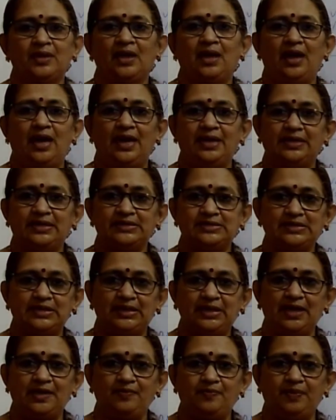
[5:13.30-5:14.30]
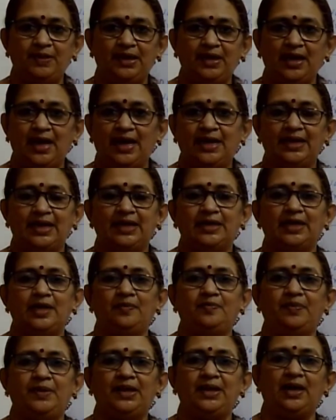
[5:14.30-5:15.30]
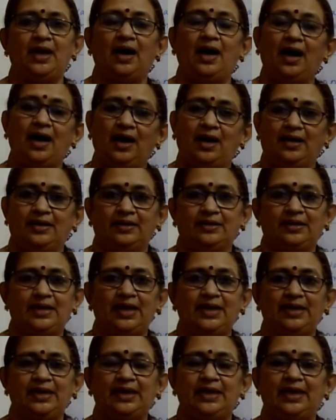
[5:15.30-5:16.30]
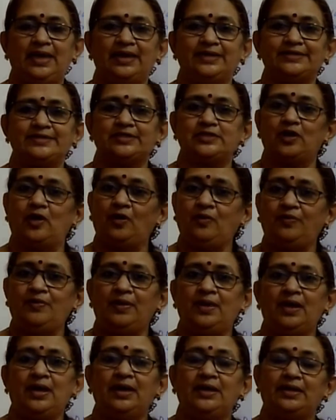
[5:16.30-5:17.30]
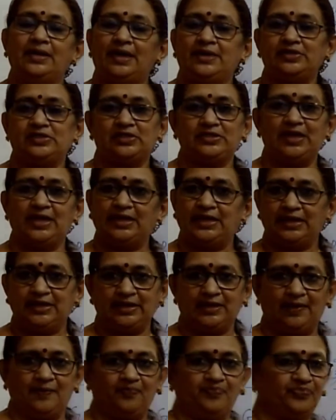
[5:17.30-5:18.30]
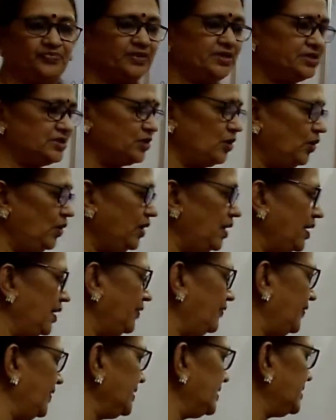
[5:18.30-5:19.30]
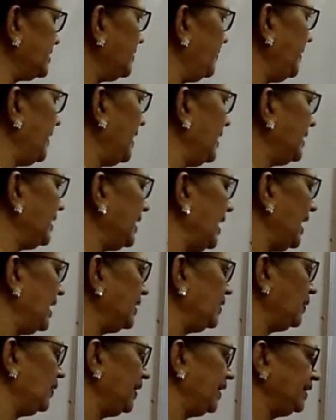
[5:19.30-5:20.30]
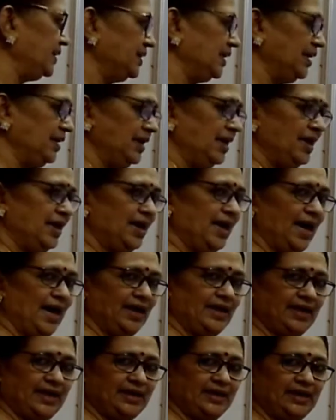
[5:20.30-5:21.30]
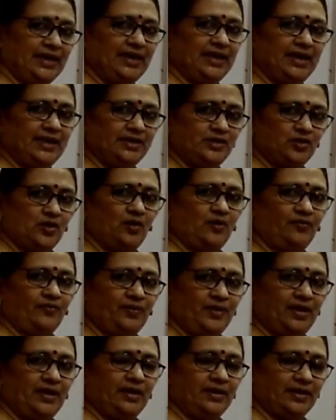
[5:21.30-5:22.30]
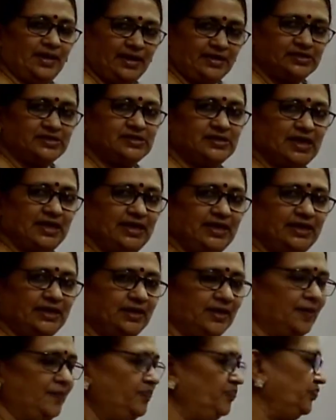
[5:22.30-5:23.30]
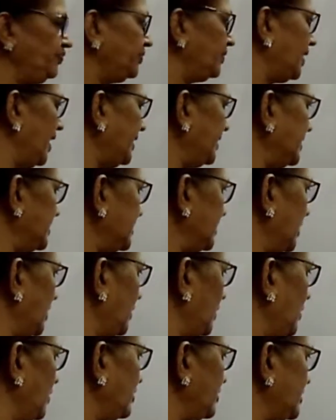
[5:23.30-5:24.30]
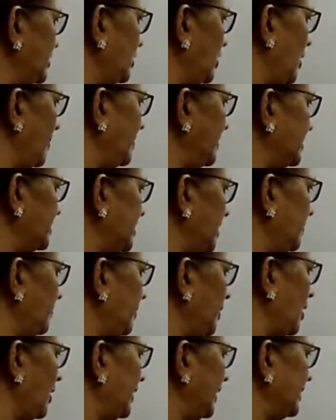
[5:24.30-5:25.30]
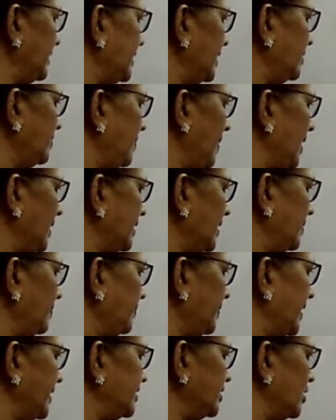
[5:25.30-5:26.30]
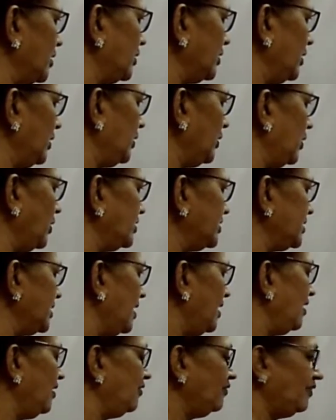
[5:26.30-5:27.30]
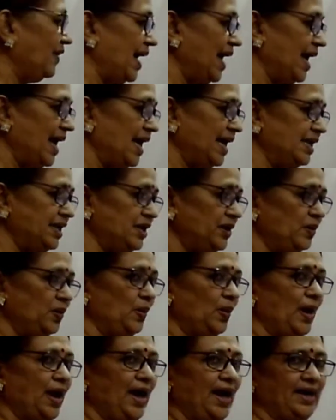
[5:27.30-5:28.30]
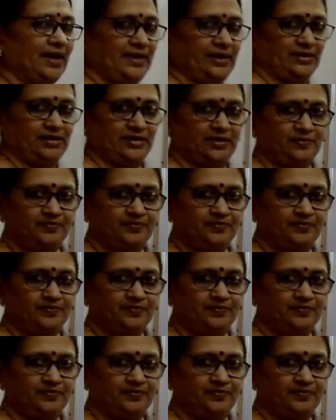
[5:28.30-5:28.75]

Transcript: and GNP and NNP are the aggregates of national income. So first we are calculating an aggregate of national income, that is gross domestic product at market price or gross value added.